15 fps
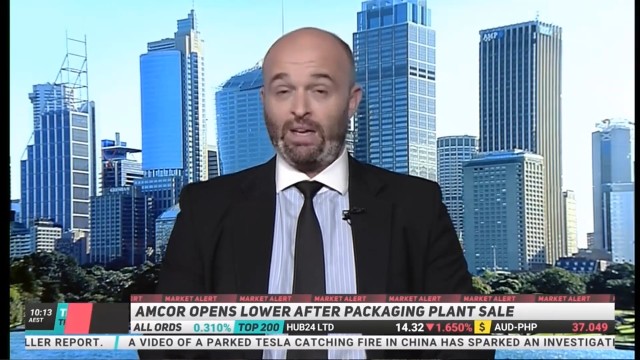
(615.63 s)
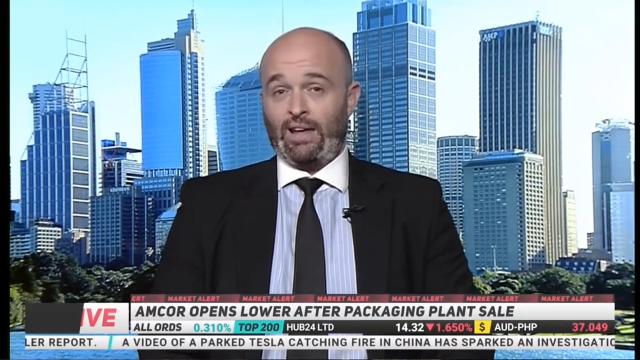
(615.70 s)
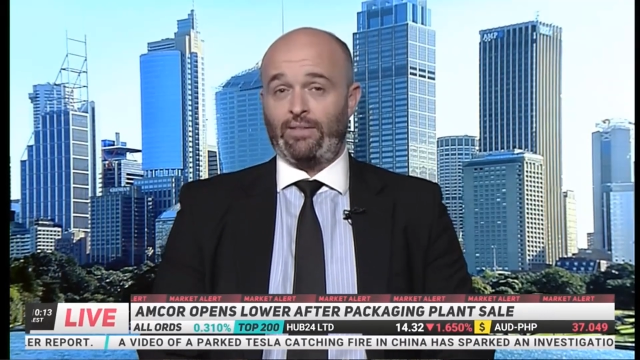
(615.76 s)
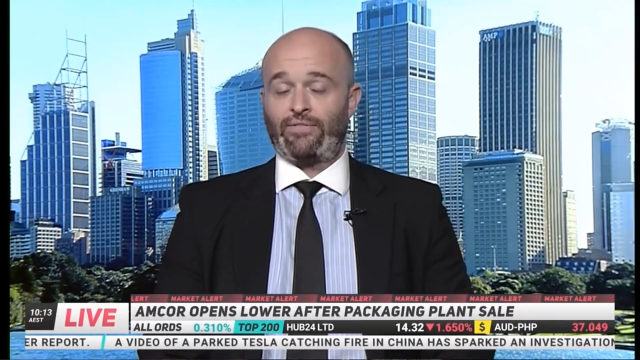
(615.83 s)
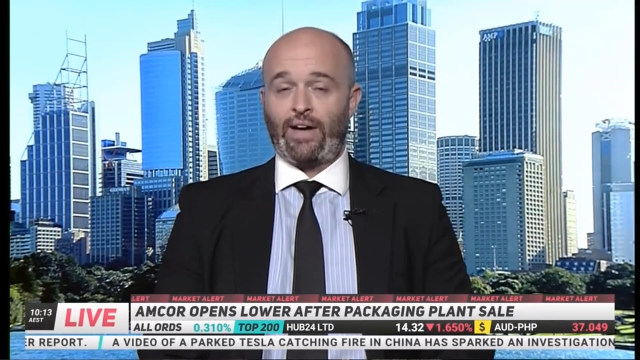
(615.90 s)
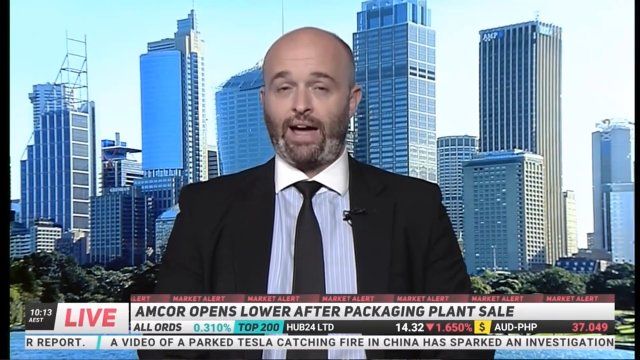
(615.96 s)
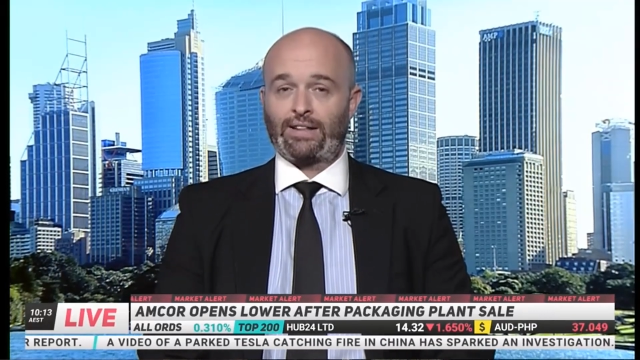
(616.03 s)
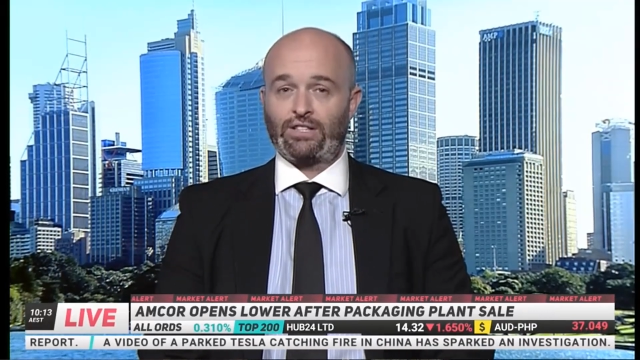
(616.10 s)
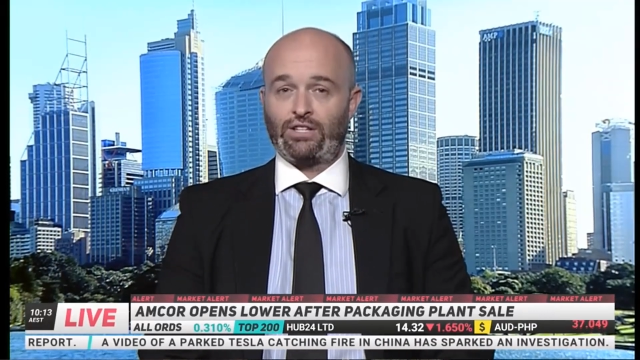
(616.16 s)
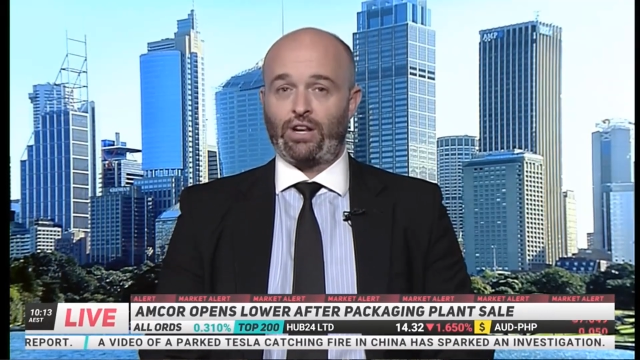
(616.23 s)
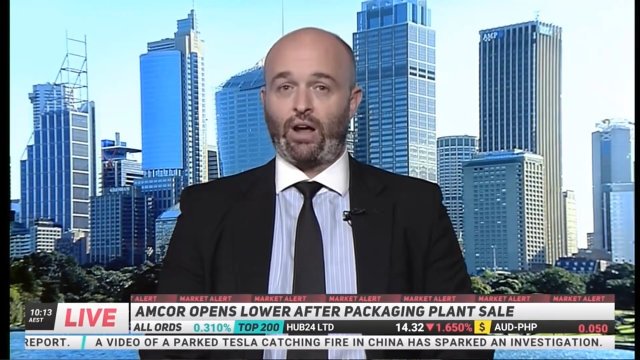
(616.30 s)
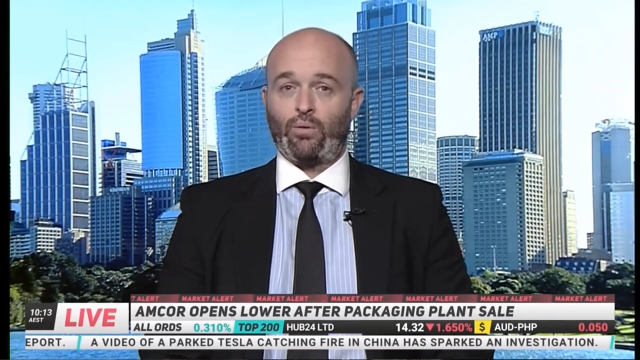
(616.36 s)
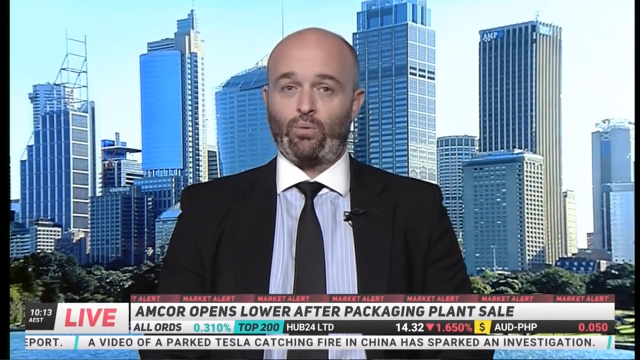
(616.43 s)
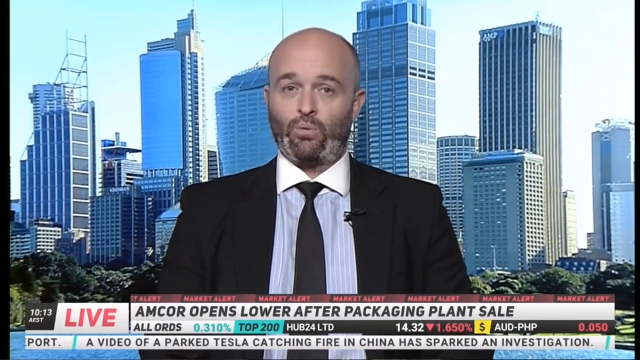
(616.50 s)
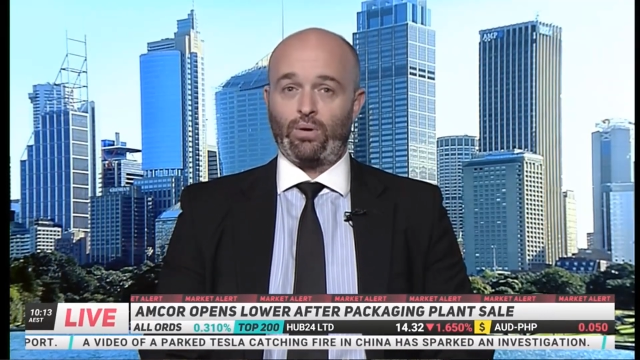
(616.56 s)
In fact, you
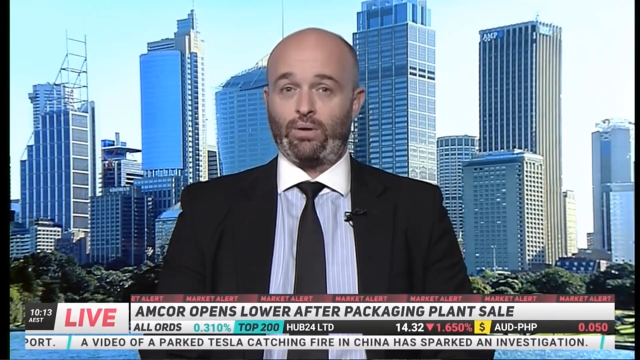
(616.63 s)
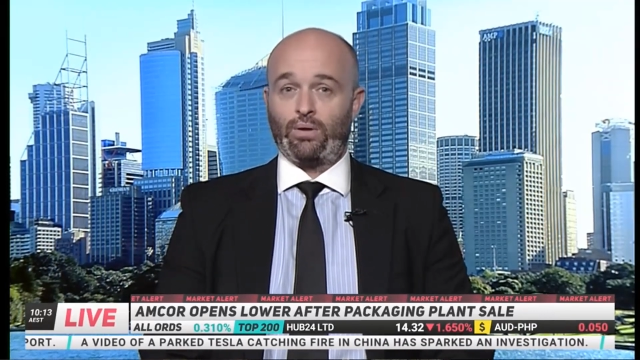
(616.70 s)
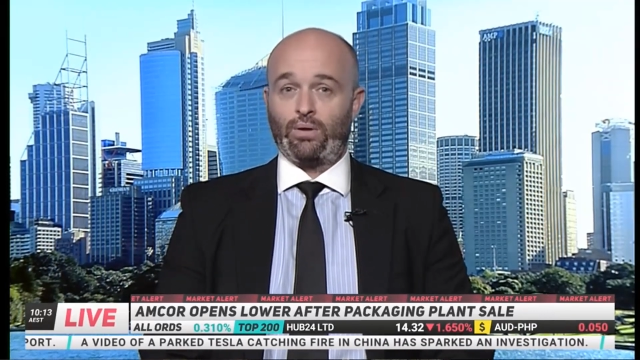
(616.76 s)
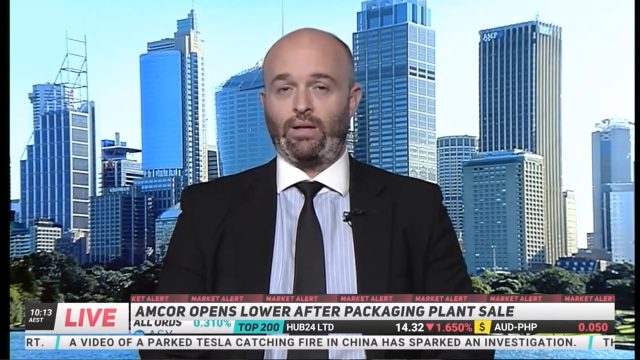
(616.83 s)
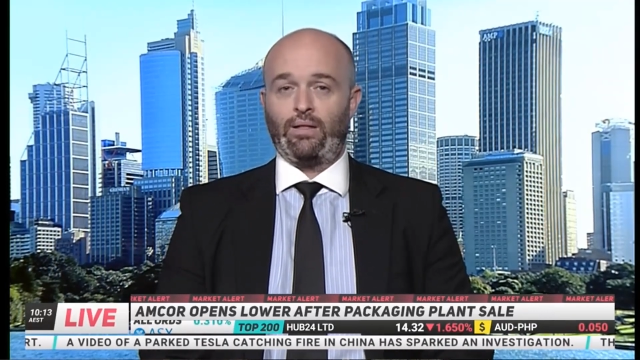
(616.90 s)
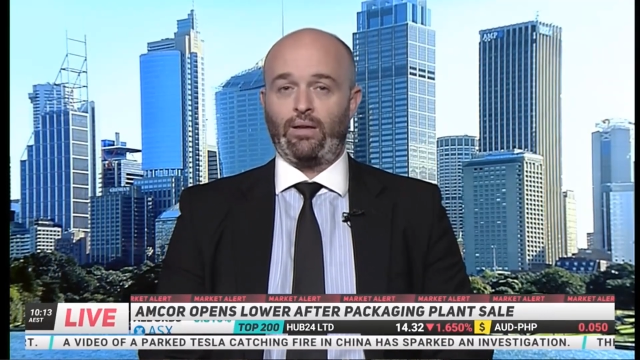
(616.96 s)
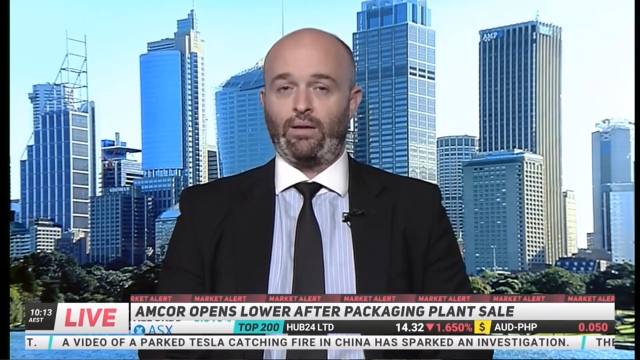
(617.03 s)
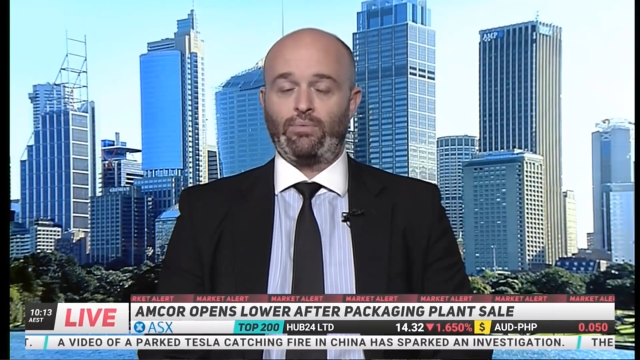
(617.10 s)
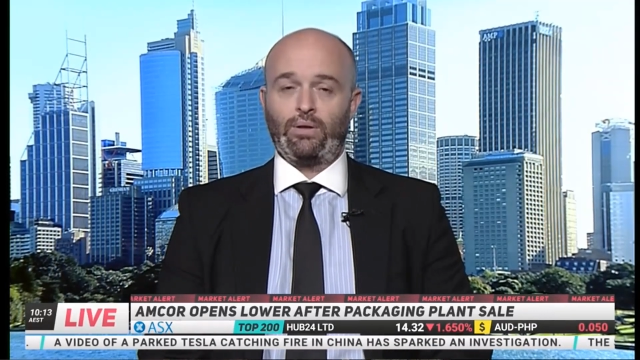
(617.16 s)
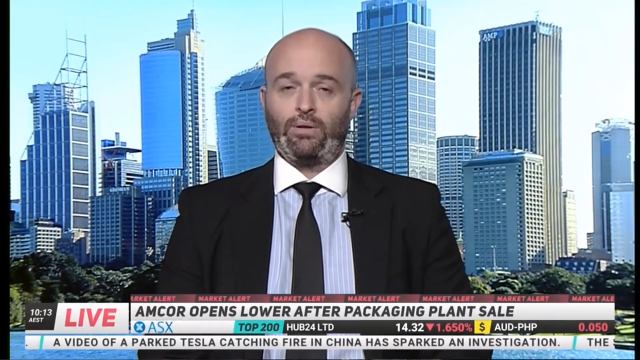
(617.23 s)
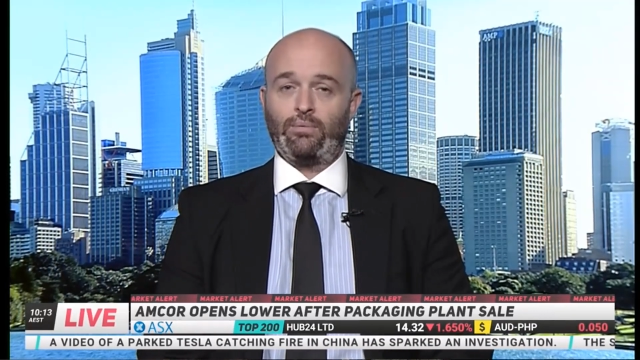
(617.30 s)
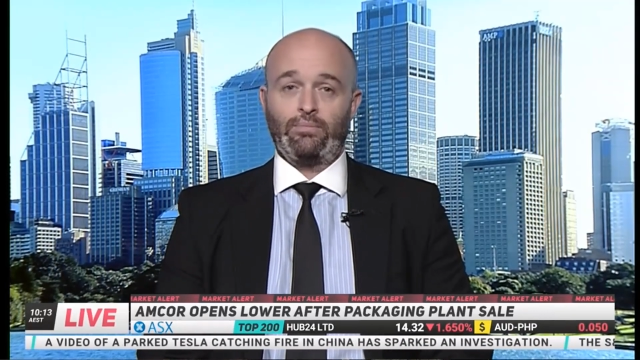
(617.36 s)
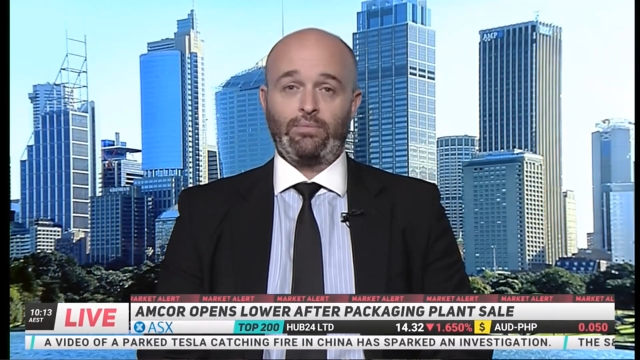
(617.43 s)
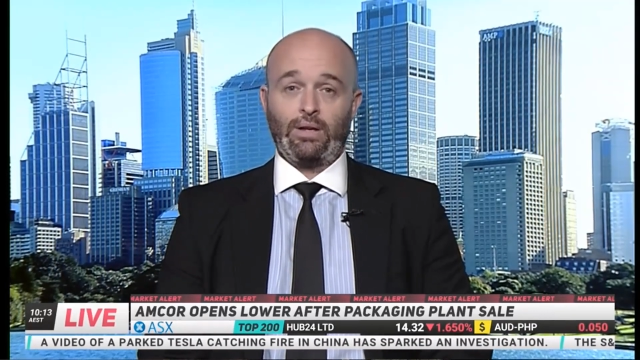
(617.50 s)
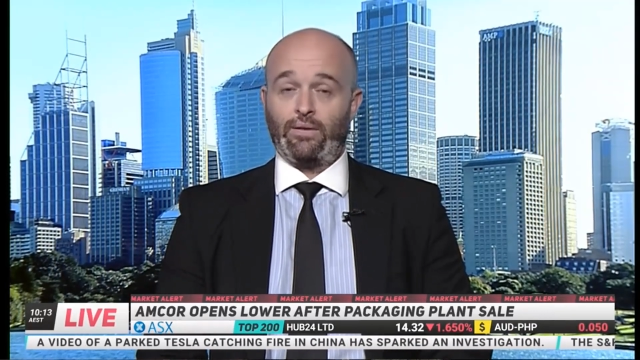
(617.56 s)
know,
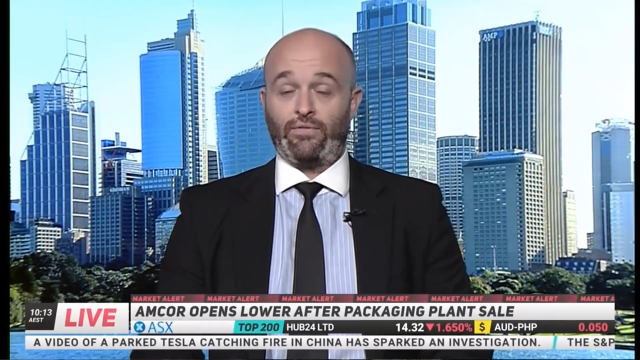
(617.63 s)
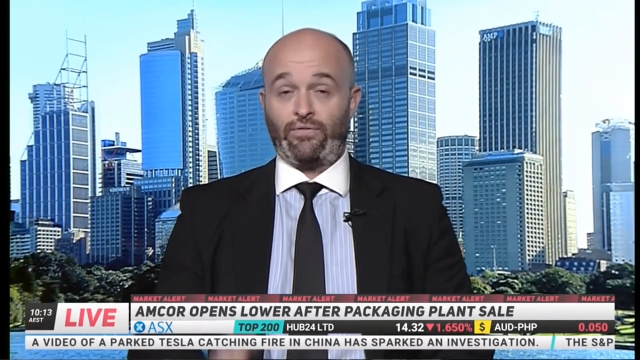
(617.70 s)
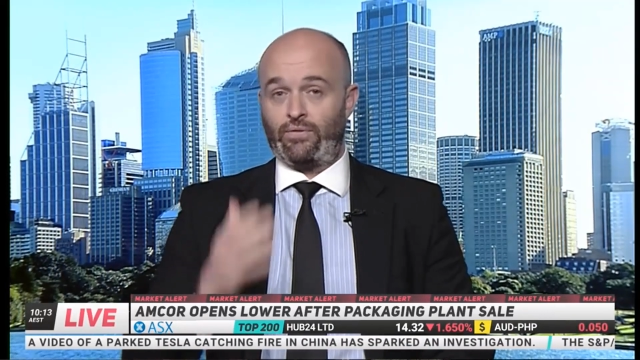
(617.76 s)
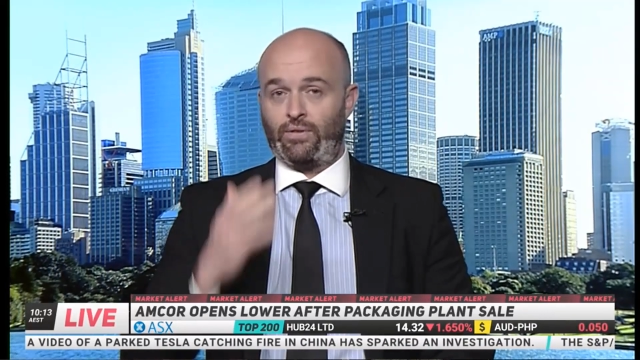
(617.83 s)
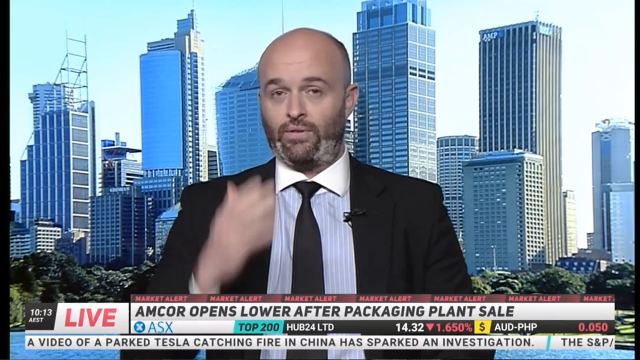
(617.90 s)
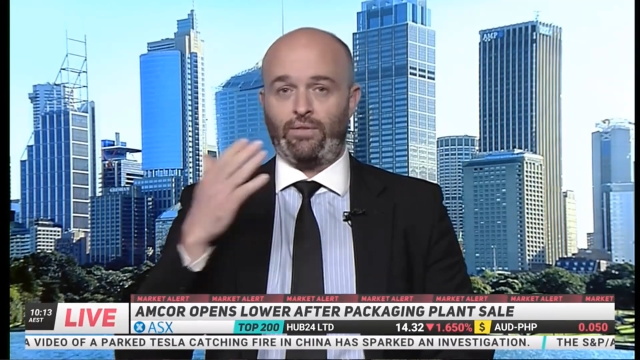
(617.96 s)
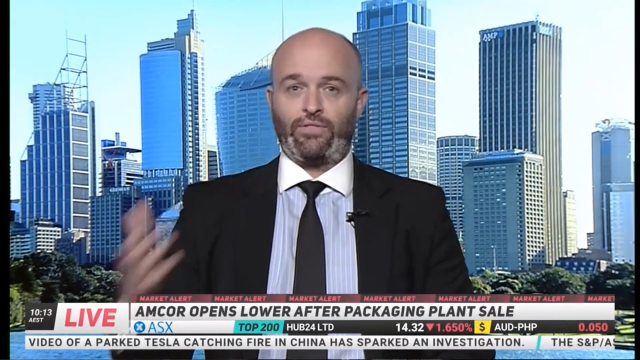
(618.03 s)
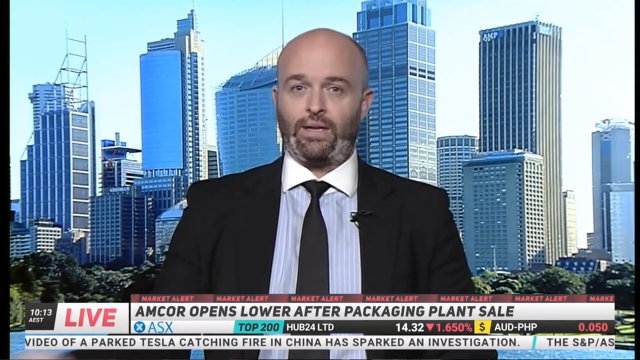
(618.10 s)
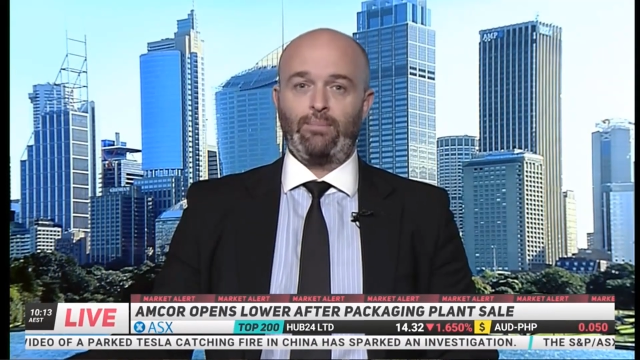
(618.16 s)
if